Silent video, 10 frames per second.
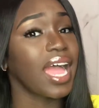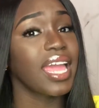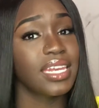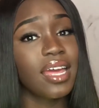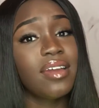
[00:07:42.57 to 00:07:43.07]

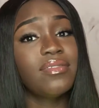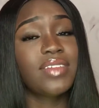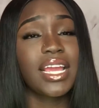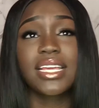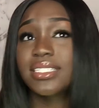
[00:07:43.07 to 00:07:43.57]
I love,
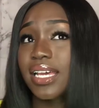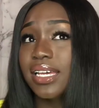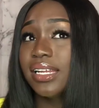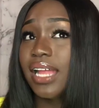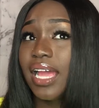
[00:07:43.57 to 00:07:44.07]
like I
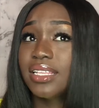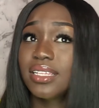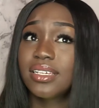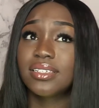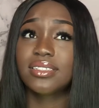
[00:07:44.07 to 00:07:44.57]
said,
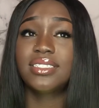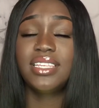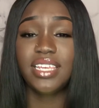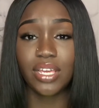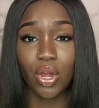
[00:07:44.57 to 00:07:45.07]
the
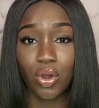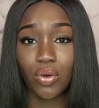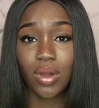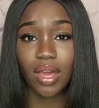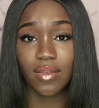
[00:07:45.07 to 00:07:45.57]
CEO
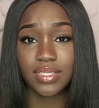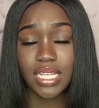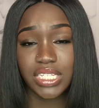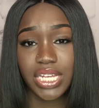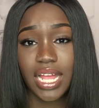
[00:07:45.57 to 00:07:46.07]
of
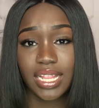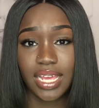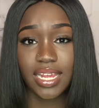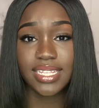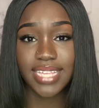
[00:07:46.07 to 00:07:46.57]
Stush Gal
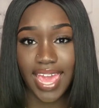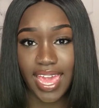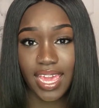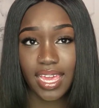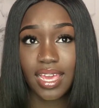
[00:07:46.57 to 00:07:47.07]
Hair is
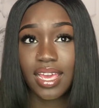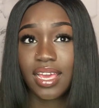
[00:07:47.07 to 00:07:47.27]
Kay.